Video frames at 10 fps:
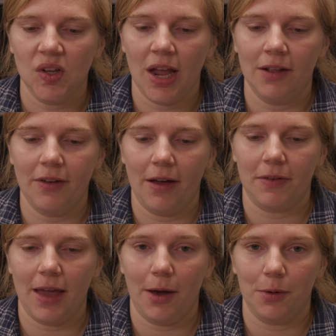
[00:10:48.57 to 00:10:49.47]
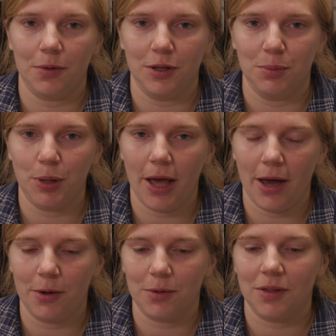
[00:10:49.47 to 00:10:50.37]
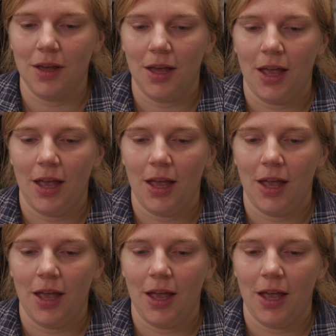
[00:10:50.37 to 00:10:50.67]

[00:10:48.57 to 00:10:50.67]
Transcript: kind of have cows and plows,